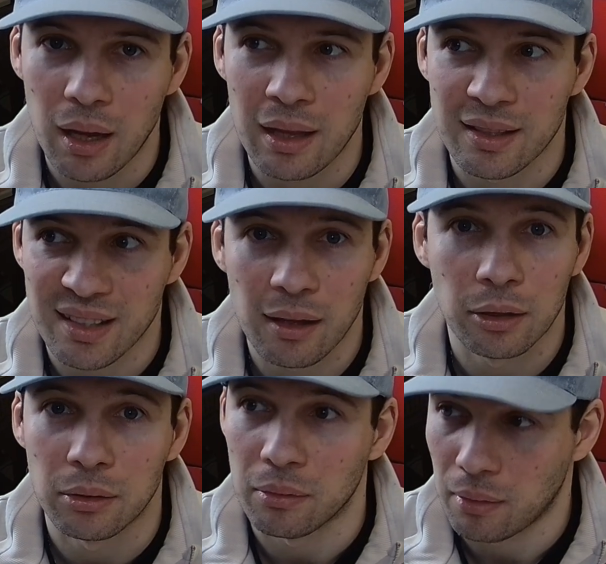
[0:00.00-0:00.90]
and
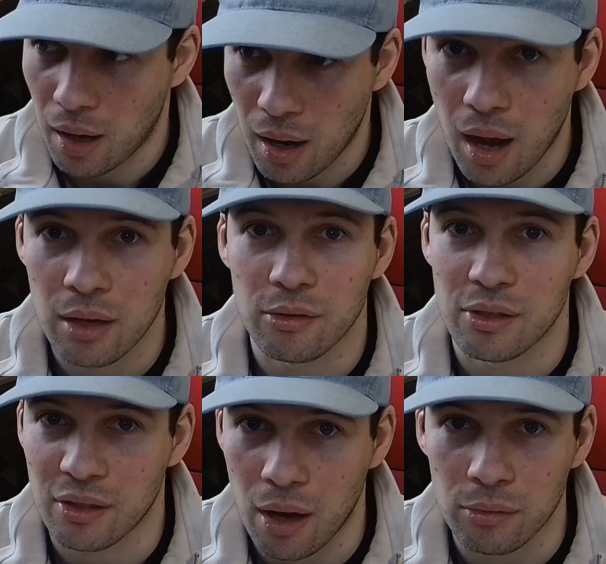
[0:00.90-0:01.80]
selling
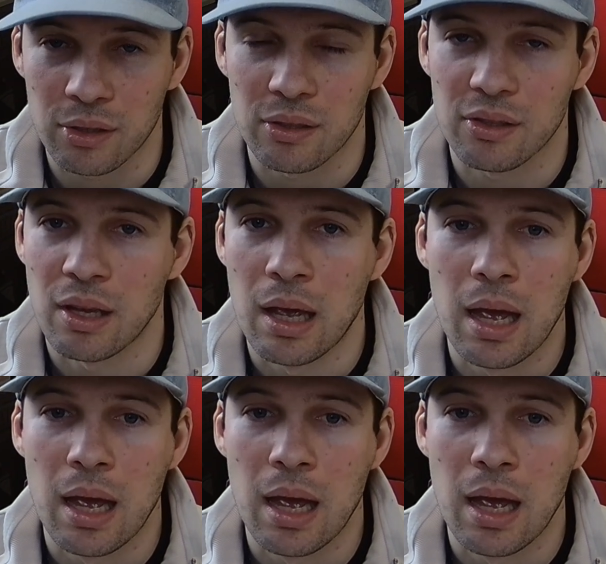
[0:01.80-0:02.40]
hundreds, thousands,